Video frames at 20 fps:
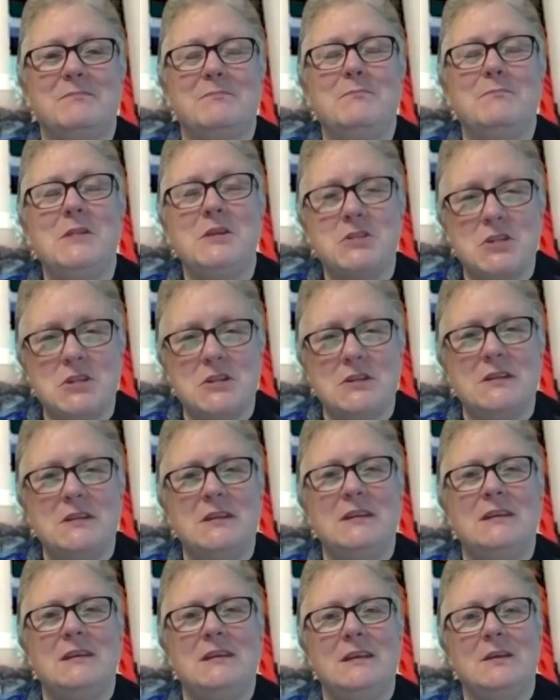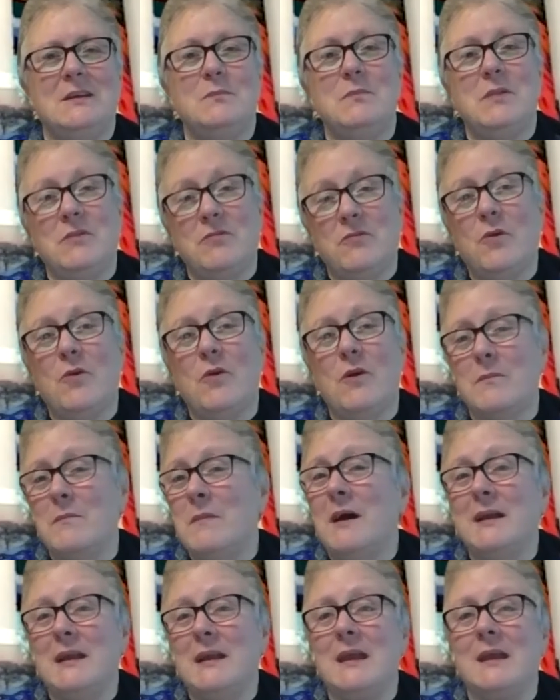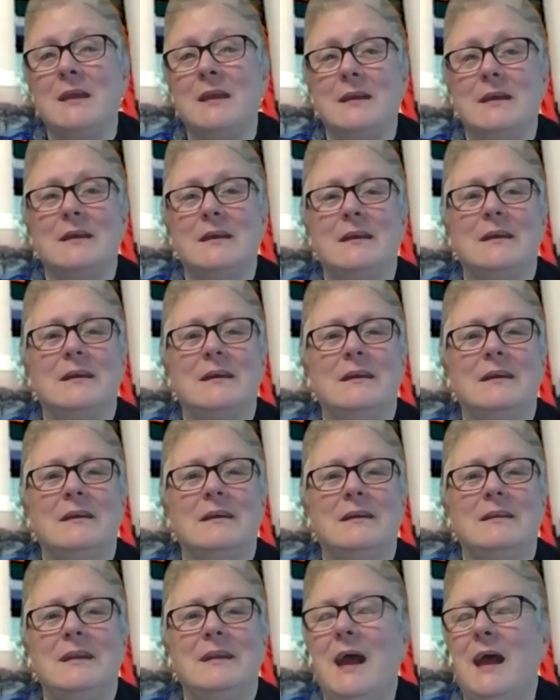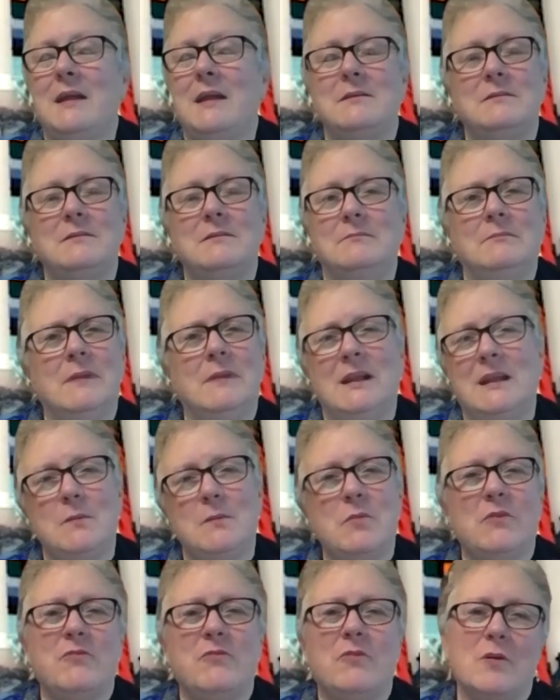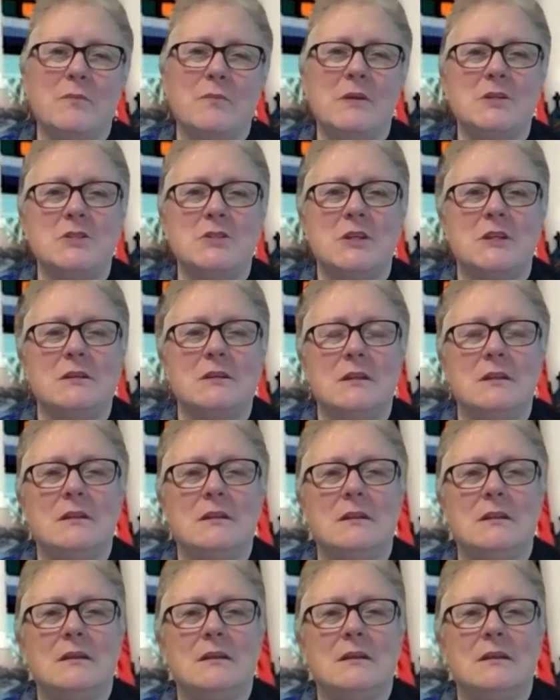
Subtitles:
Mission before money, not money before mission.